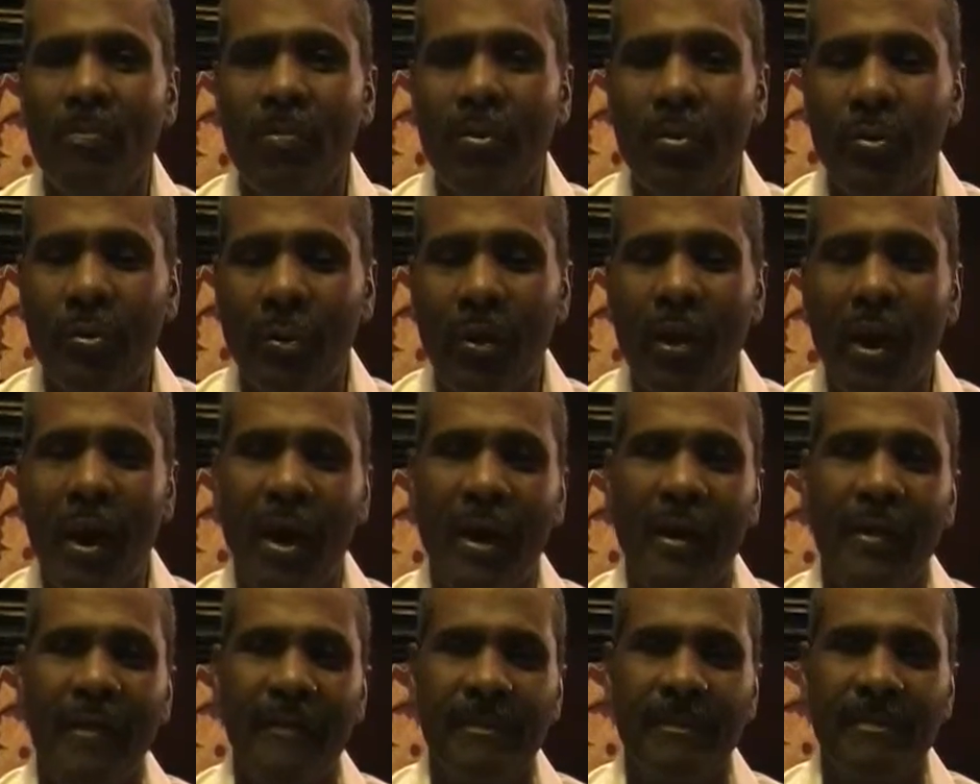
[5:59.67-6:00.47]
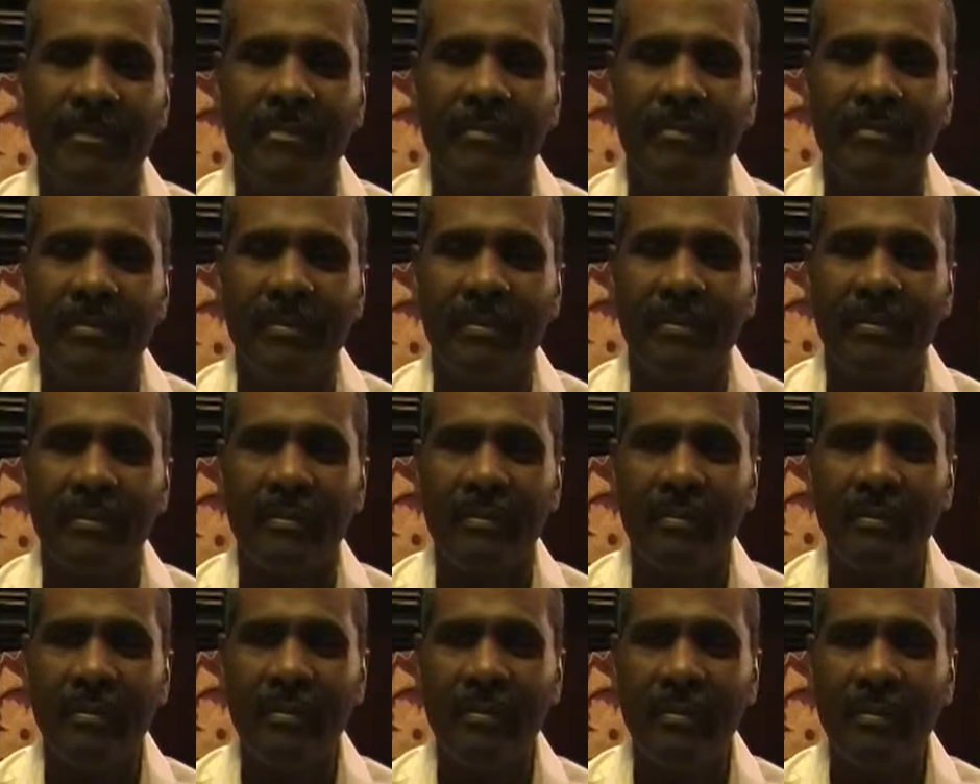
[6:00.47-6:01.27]
prayer
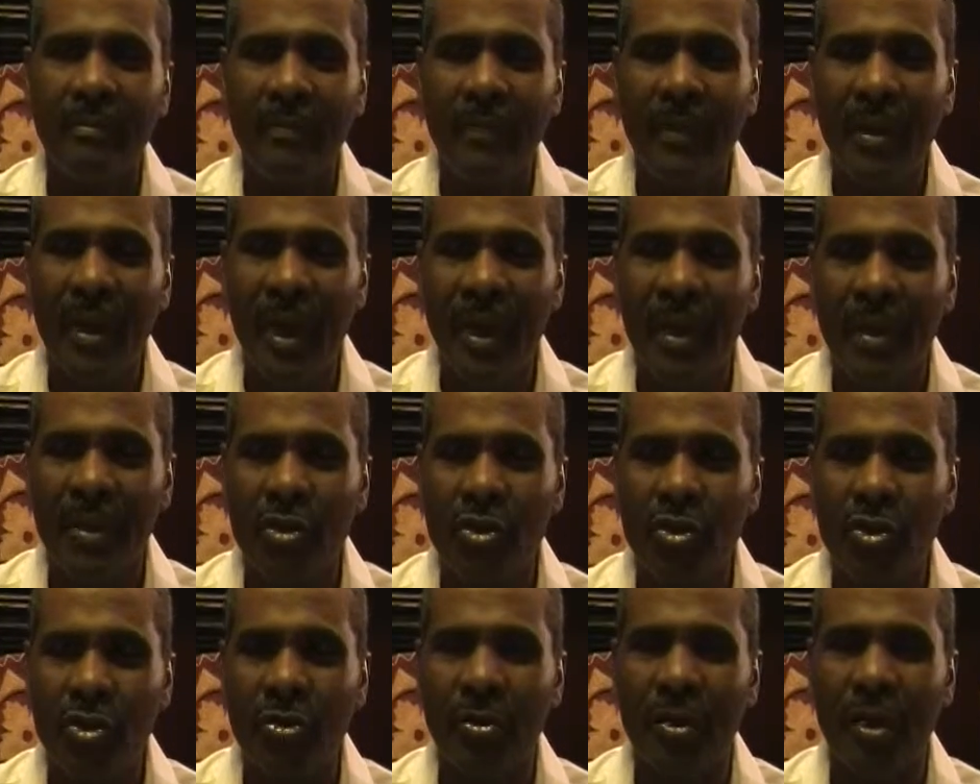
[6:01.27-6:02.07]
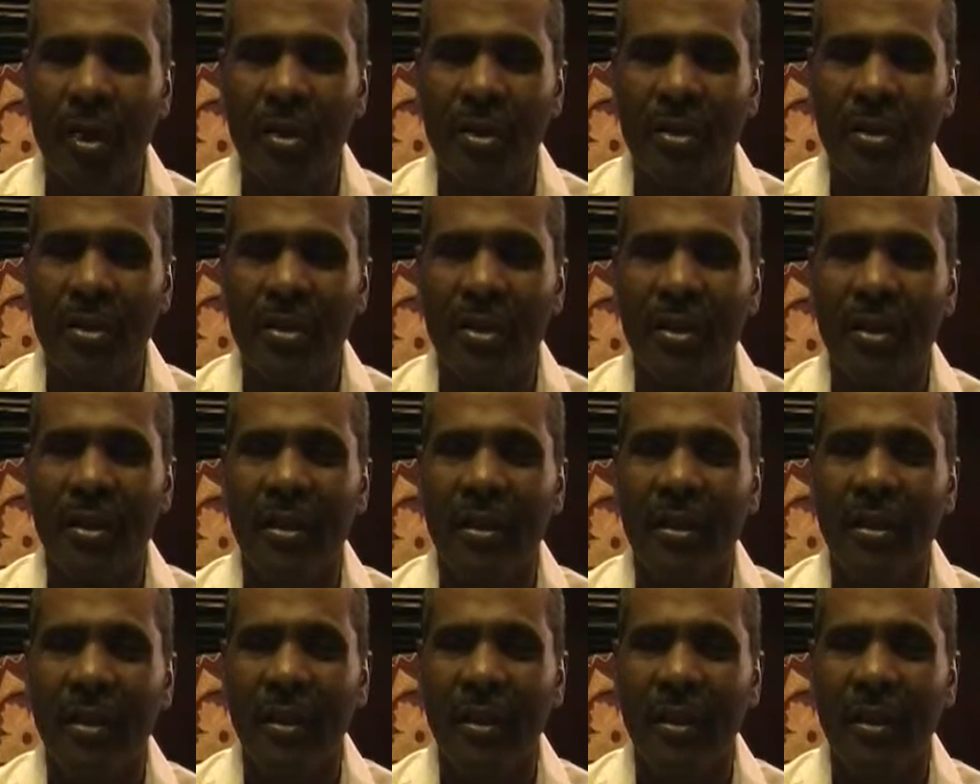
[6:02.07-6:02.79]
and trust